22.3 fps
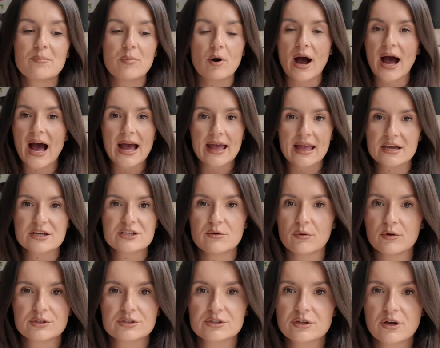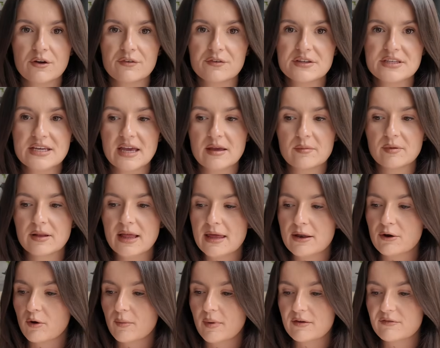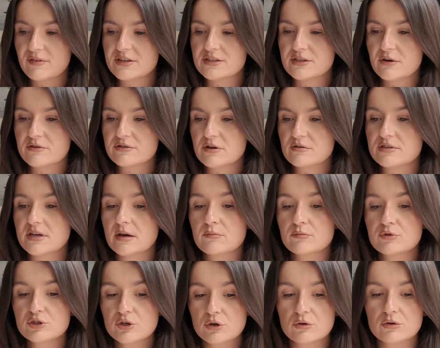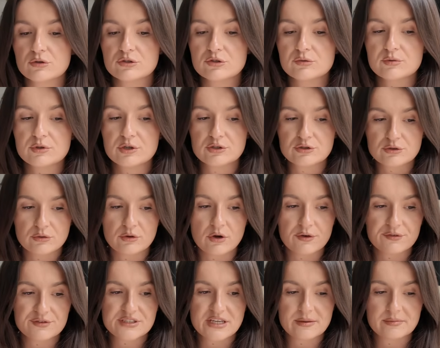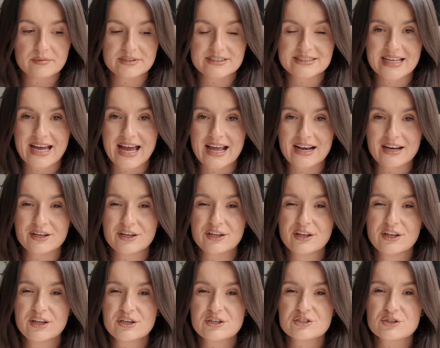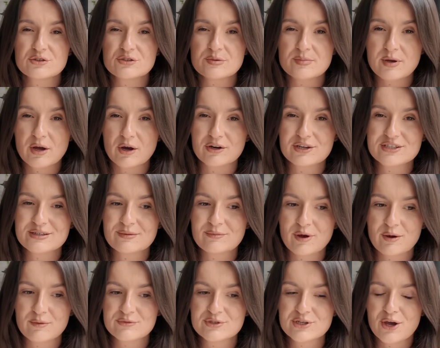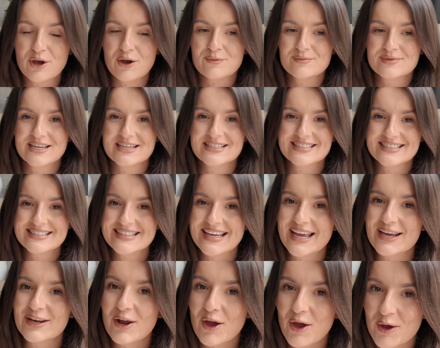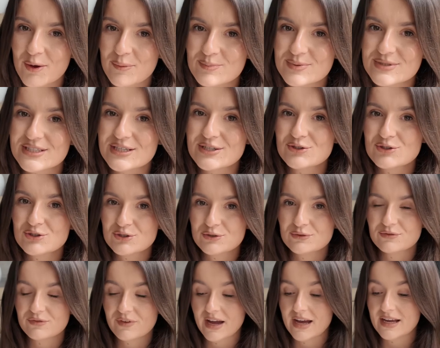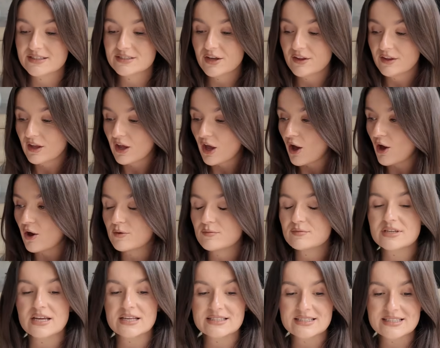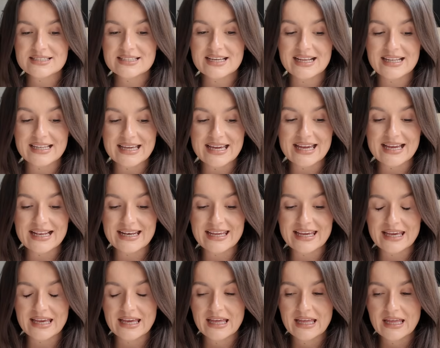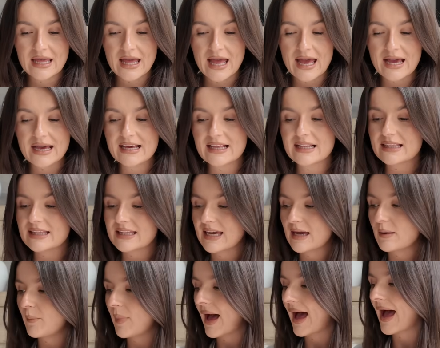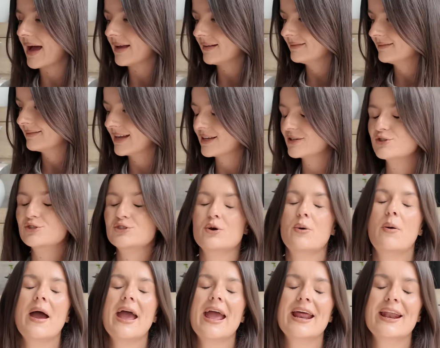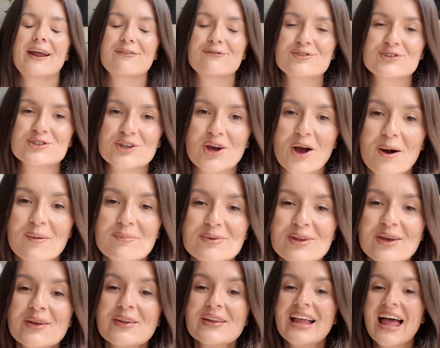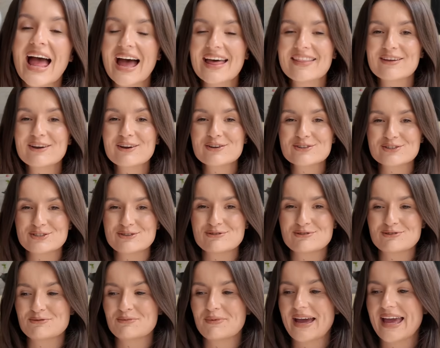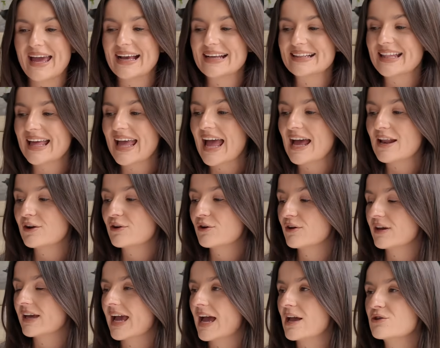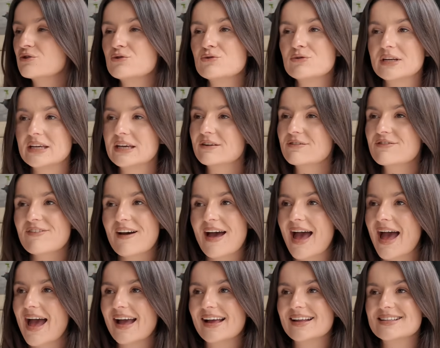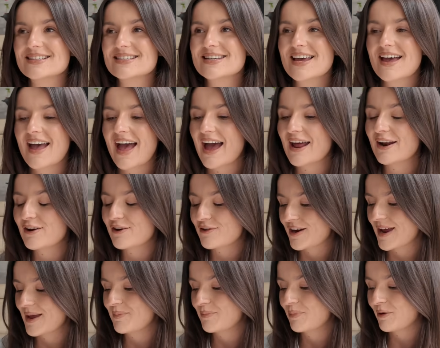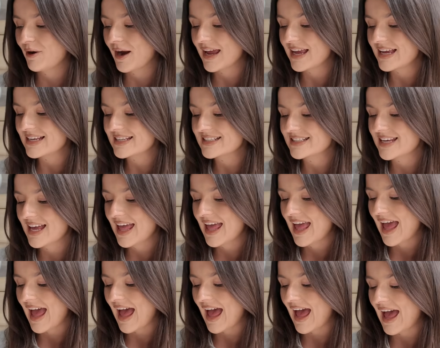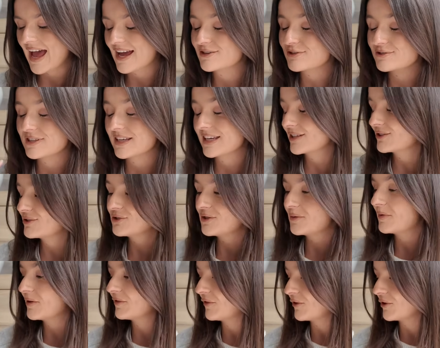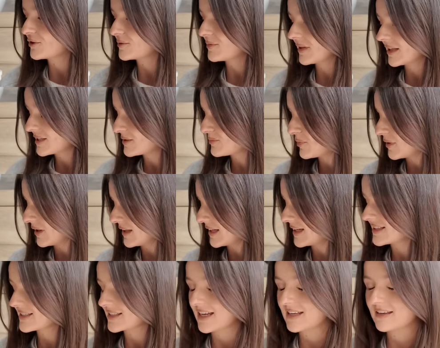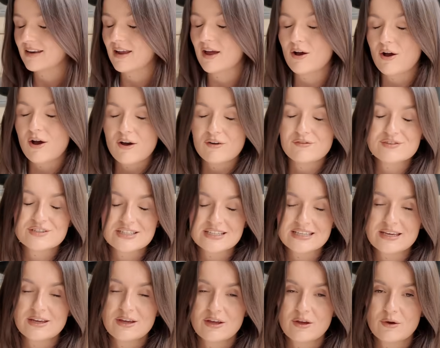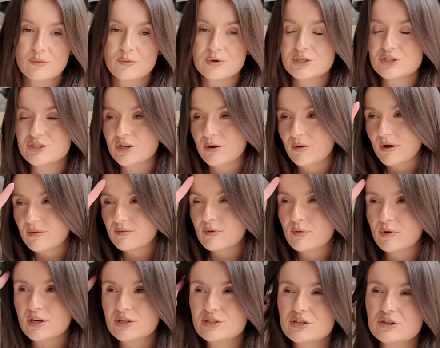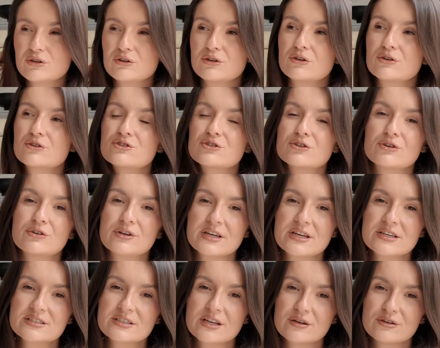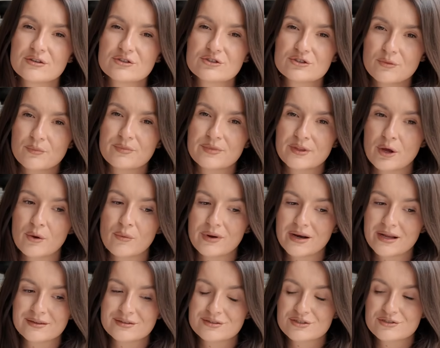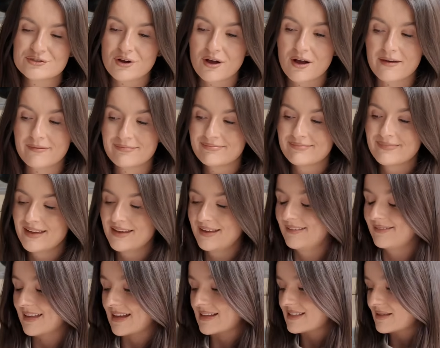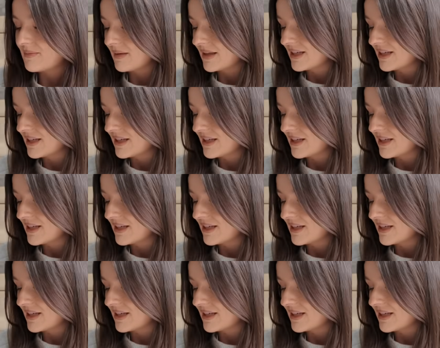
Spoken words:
But I actually wanted a coffee table in all my videos. I was like, I'm so gutted we're not doing coffee table styling. So to be honest, I'm going to Homesense today in hopes that I do find. Homesense is clearly a clear pattern as to where I've shopped. I think because I used to work there, and I know you get unique finds at a great price. I just think it's super affordable and it's brilliant, and obviously with a showroom you want it to look luxurious and something no one else has got, and that's the